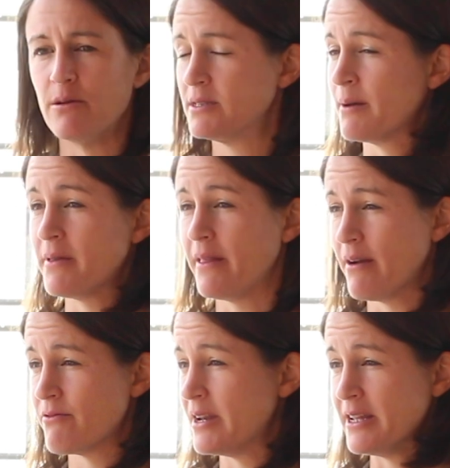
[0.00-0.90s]
it was something that
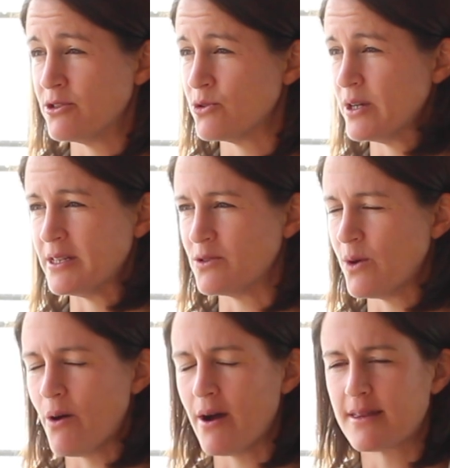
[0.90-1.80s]
I really enjoyed as well.